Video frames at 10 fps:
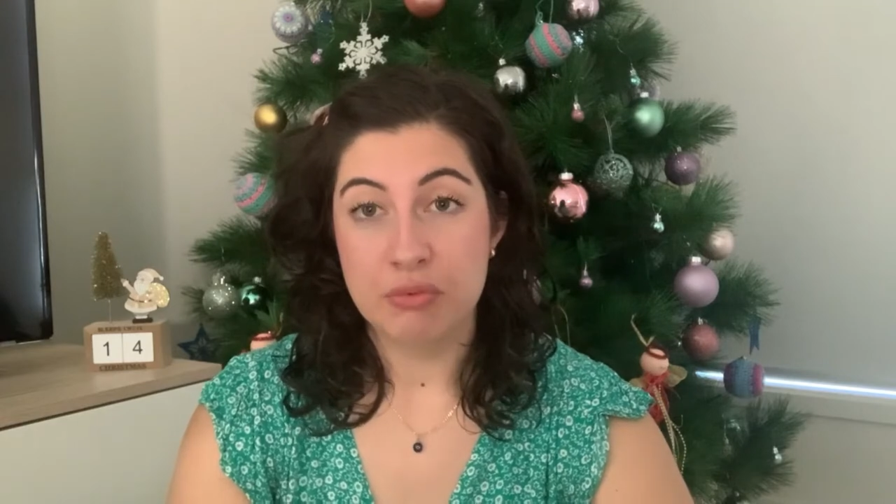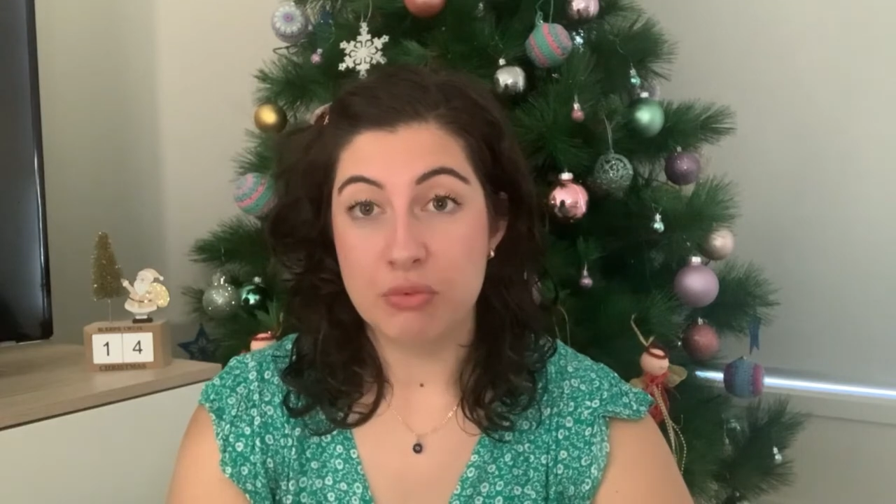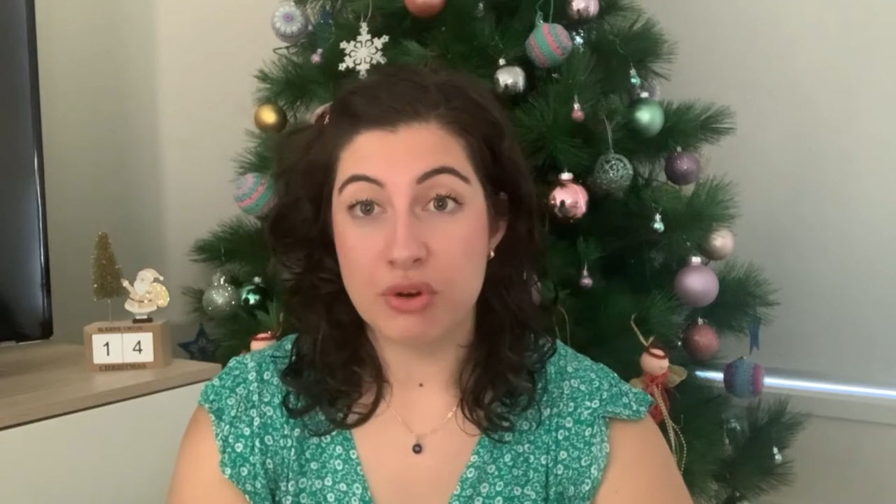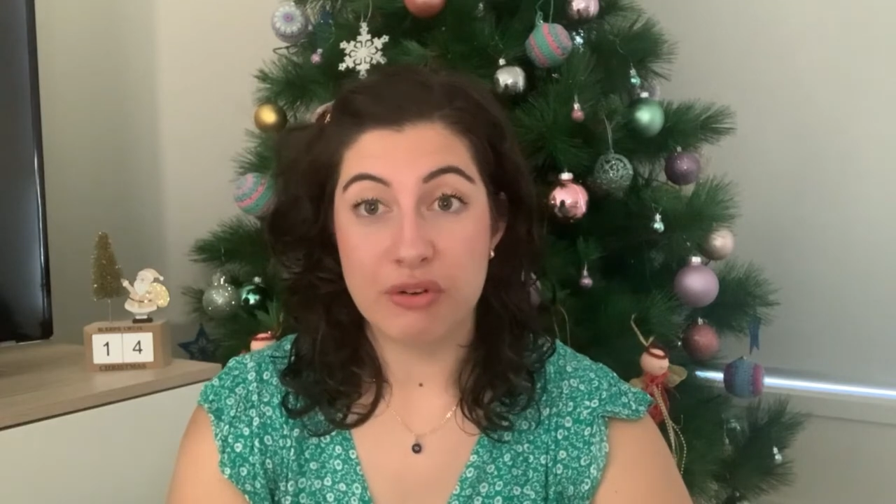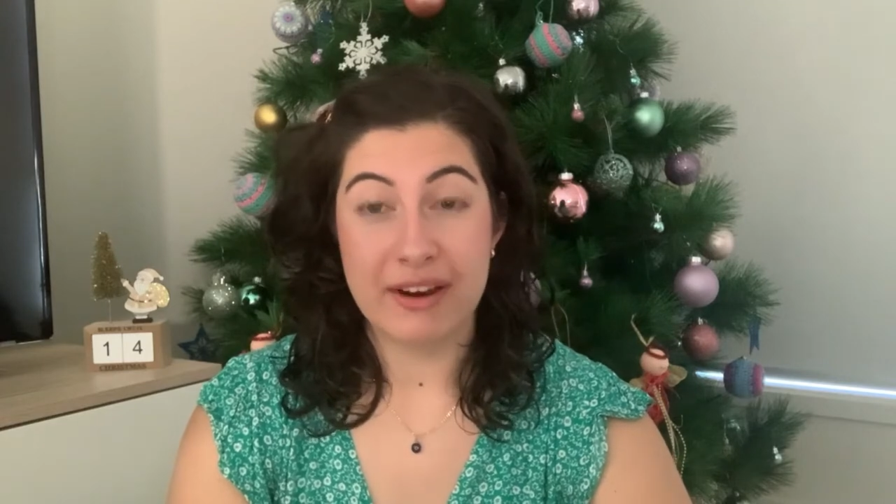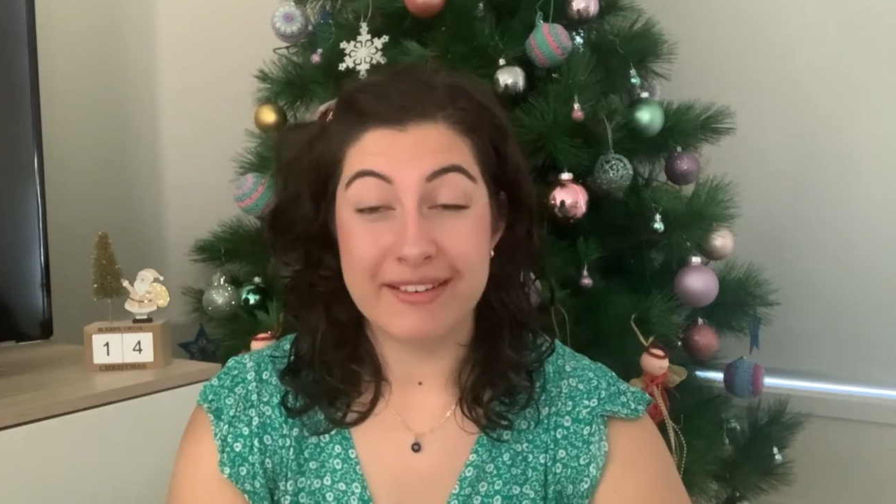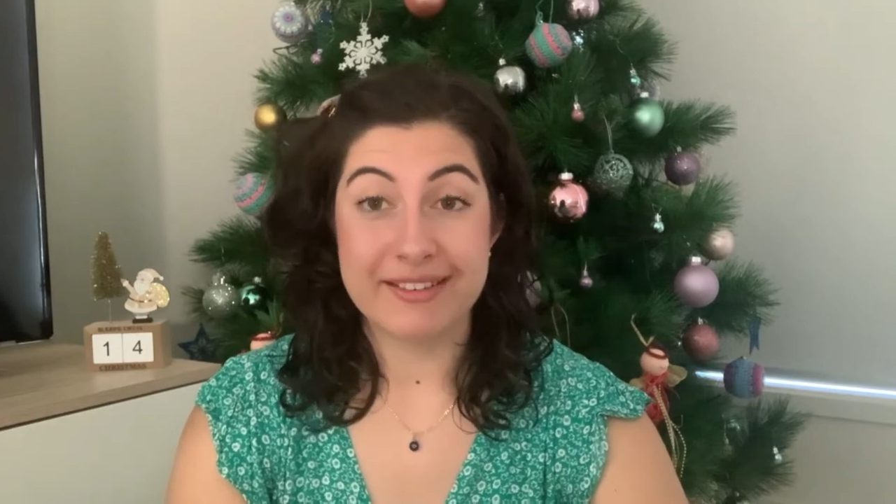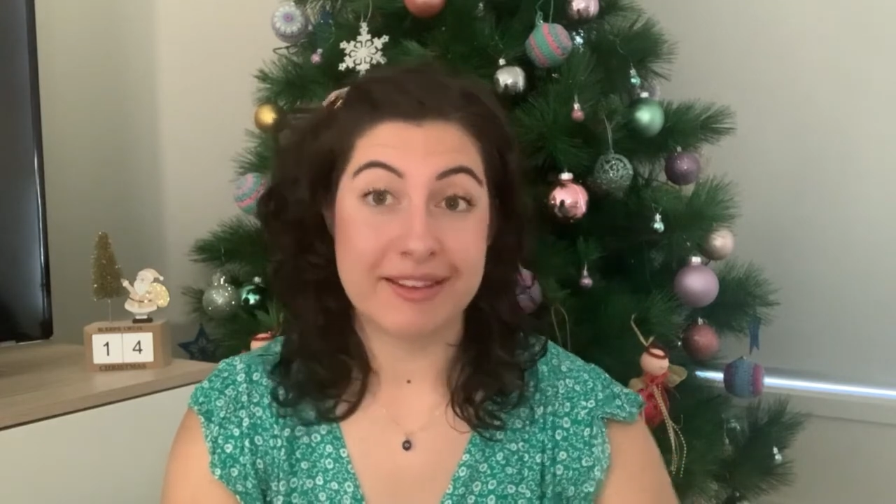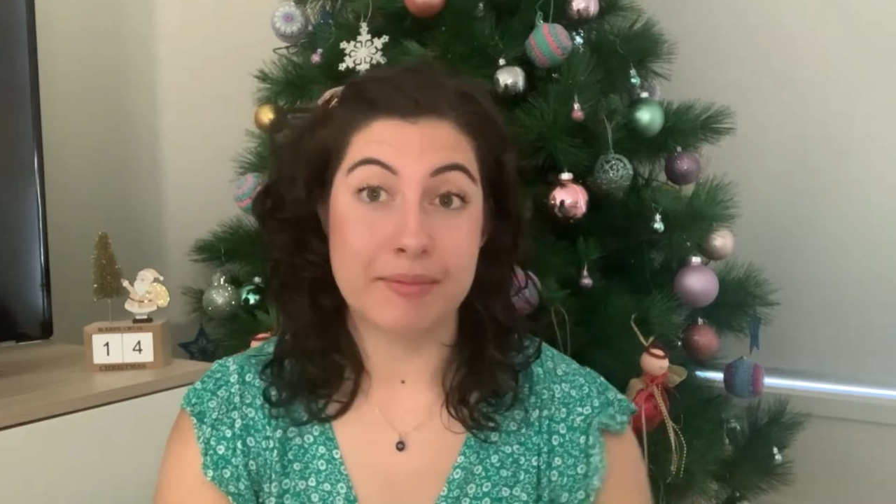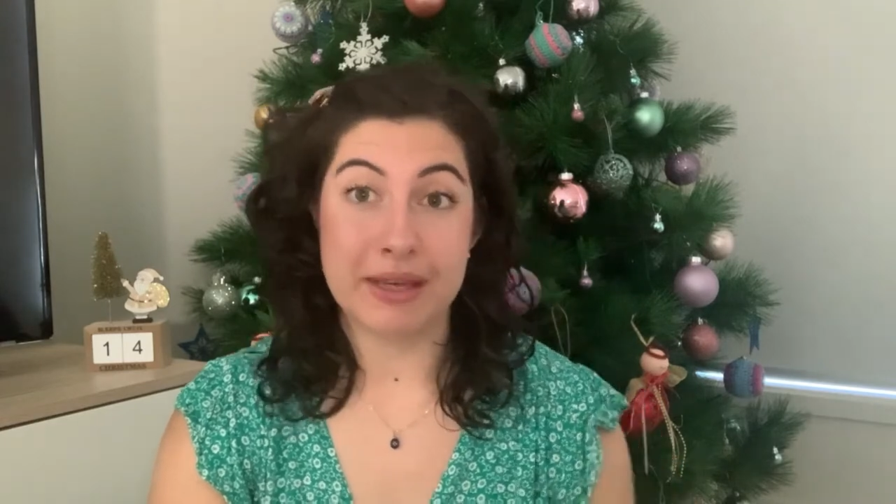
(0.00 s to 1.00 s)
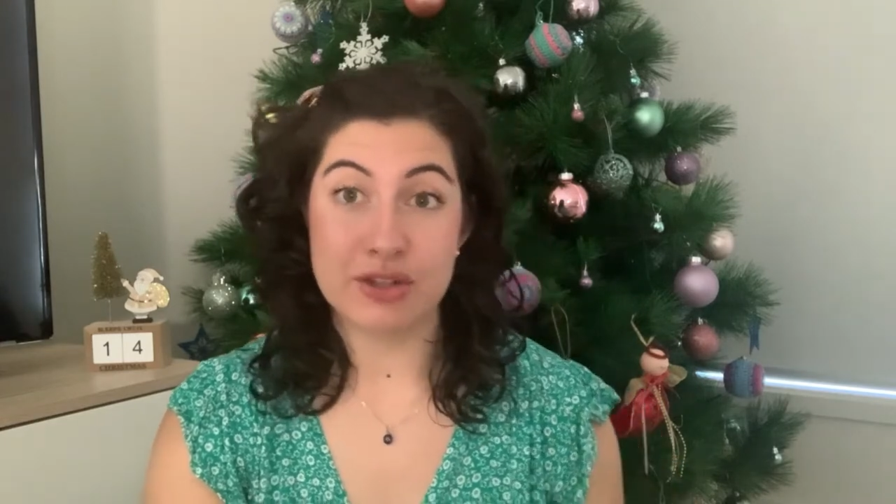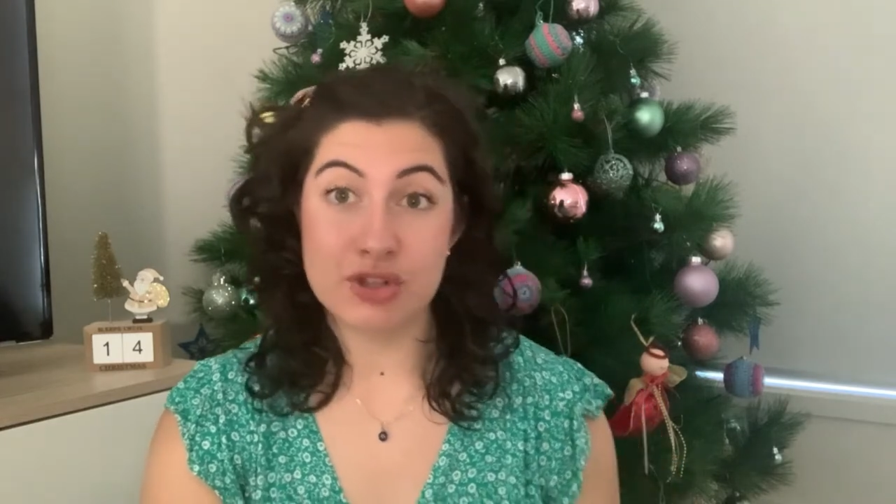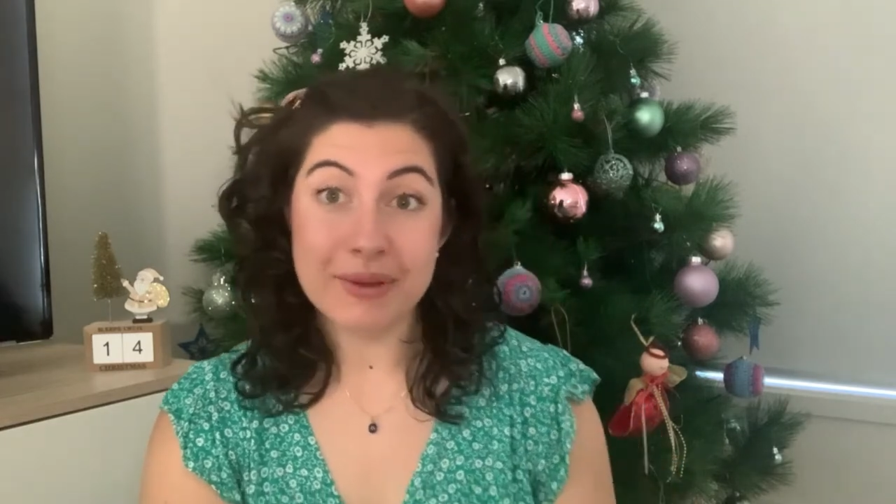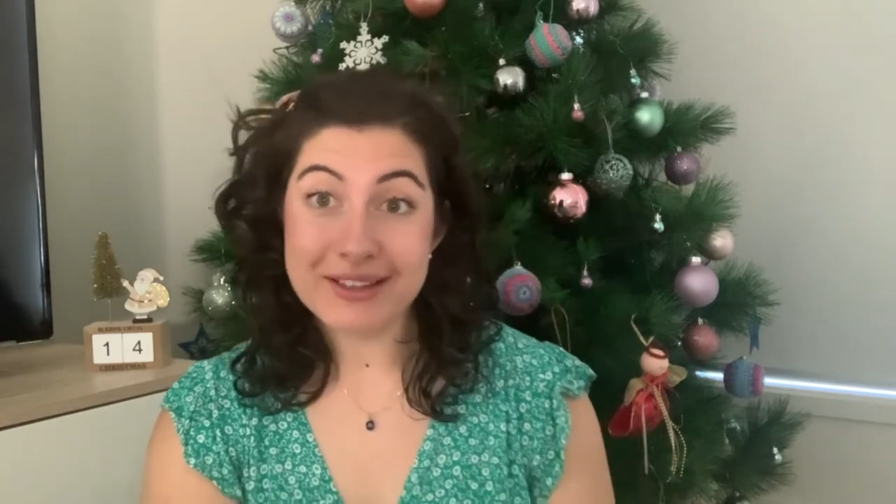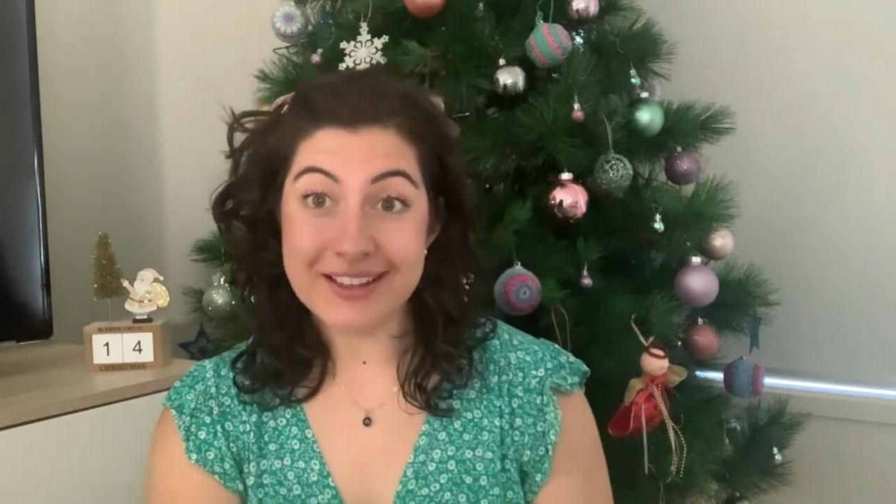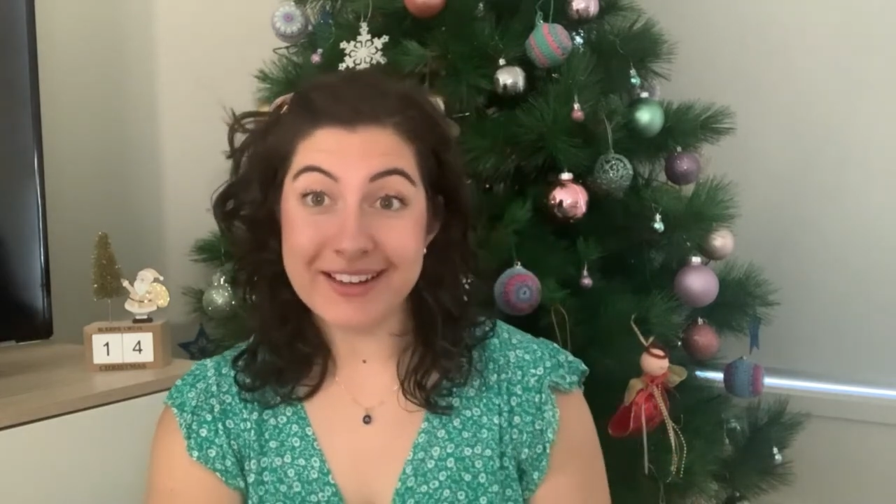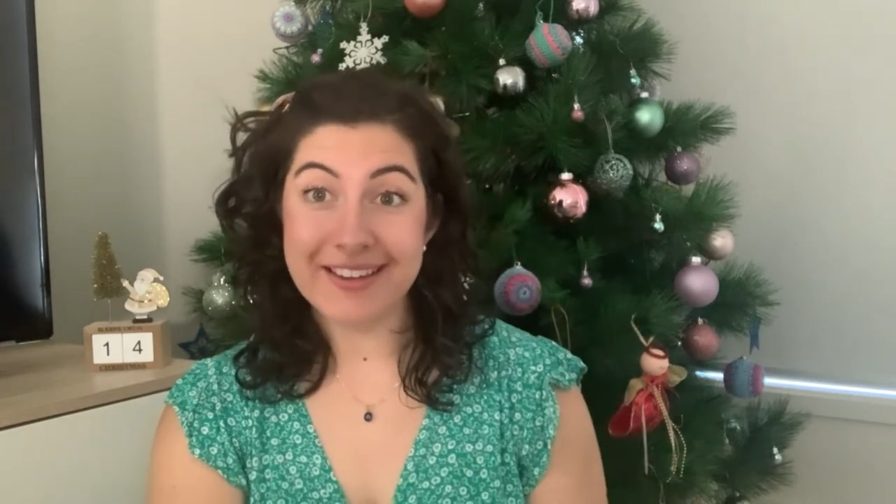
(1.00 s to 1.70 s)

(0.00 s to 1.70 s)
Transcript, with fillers: walk around the big shopping center